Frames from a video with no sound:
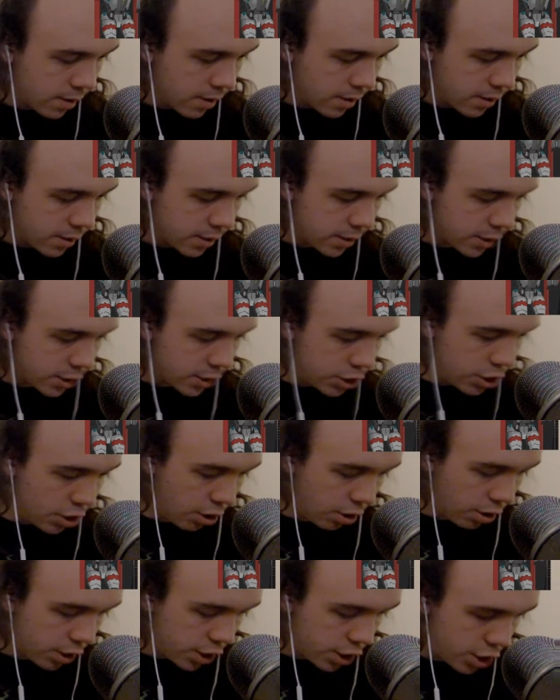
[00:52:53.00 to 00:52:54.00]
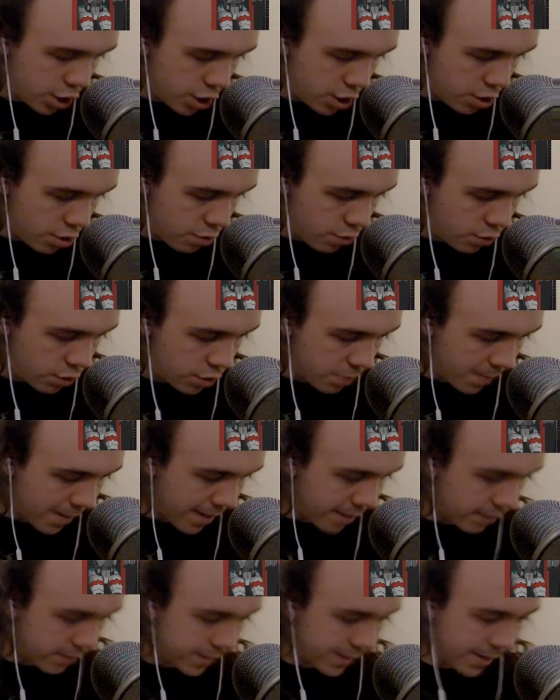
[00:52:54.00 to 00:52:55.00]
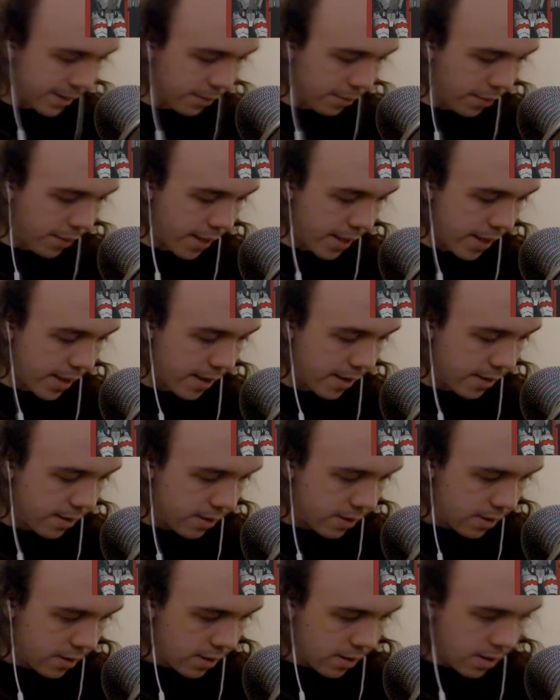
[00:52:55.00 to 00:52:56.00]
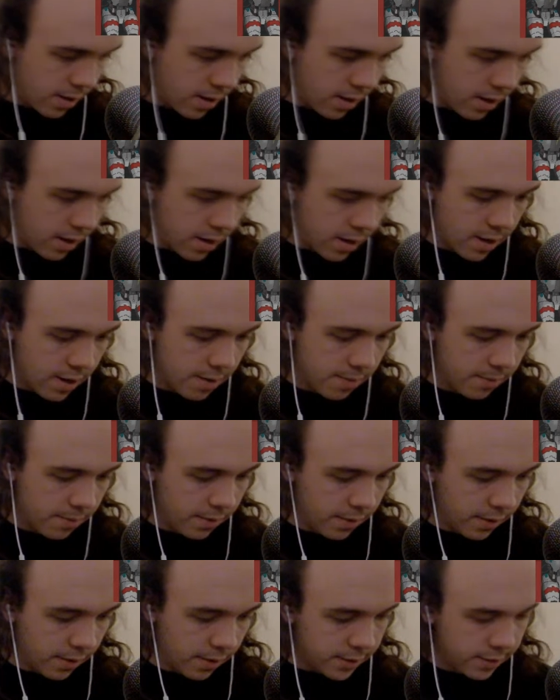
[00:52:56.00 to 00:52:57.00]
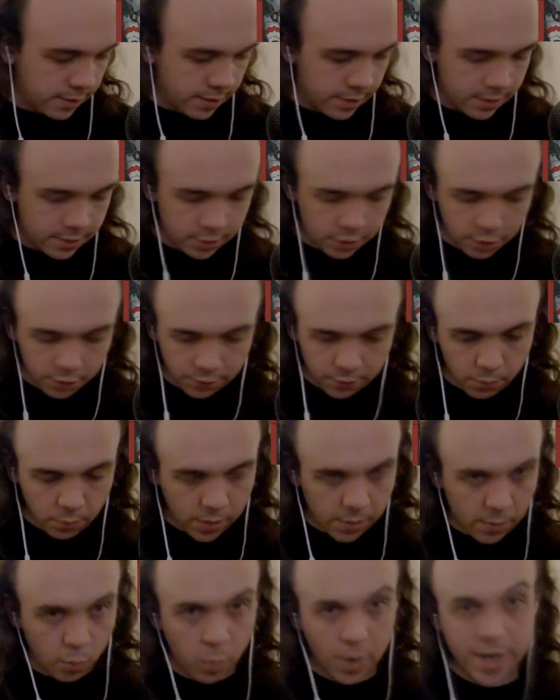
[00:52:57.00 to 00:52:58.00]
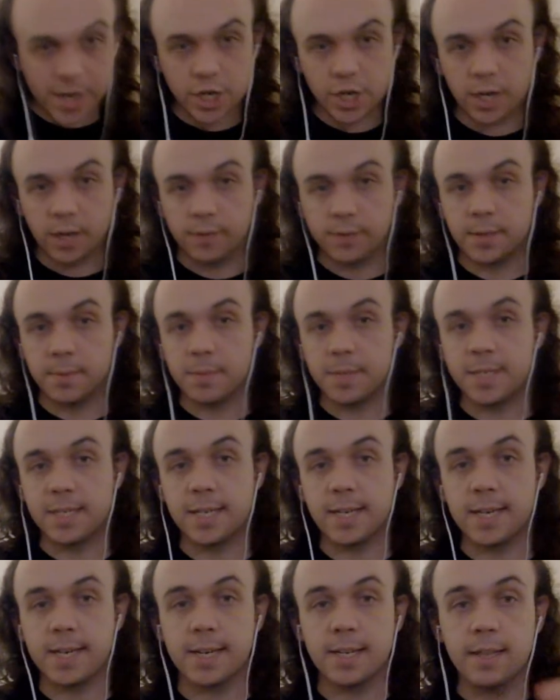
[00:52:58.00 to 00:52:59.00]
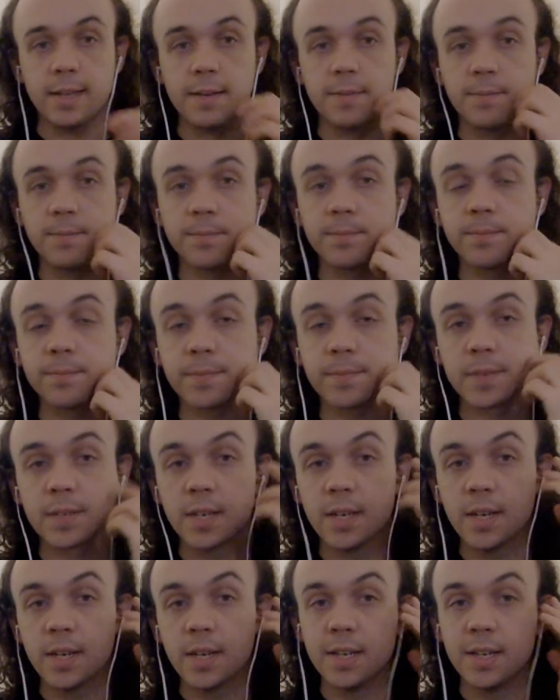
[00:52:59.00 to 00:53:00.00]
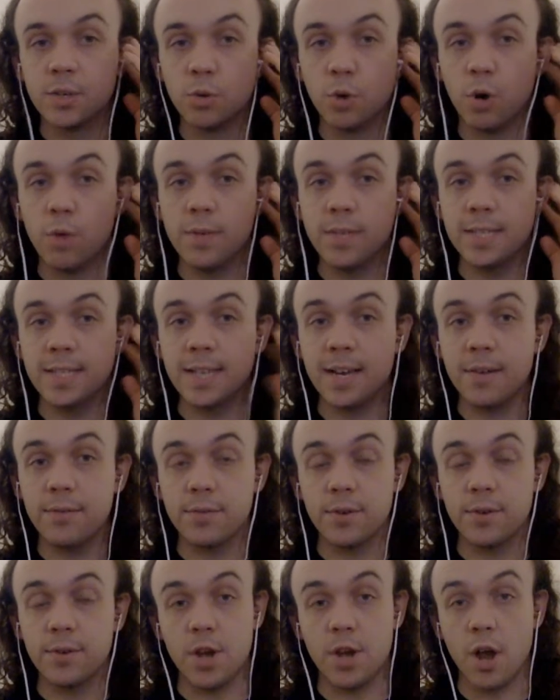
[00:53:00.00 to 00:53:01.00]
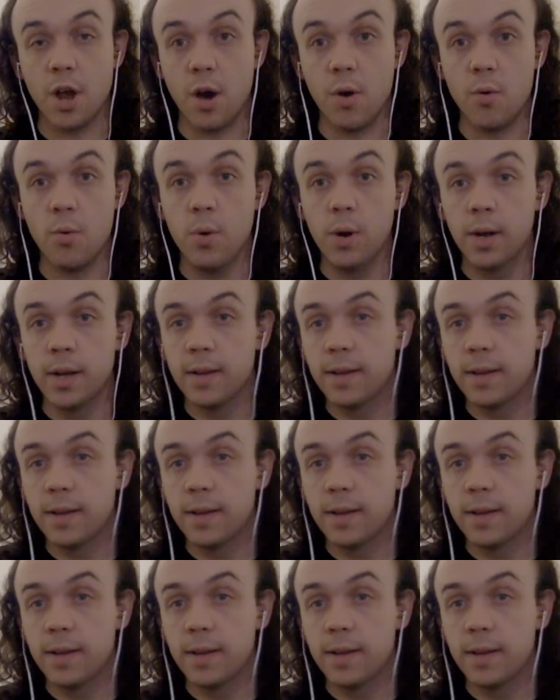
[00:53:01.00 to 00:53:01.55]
So there's not a huge amount down there. There's stuff from like Witch Elves in particular. Dwarven stuff? No.